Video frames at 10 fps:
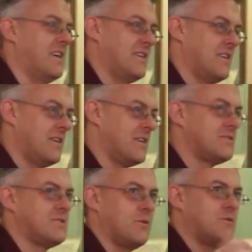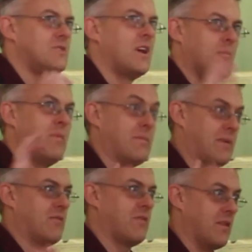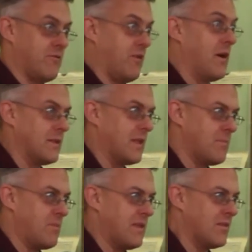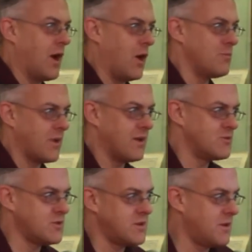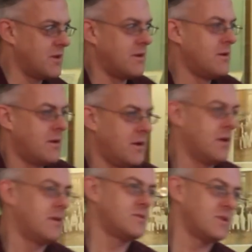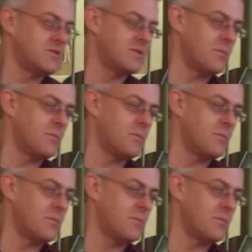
of the museum, but what I also hope they'll go away with is understanding that they've seen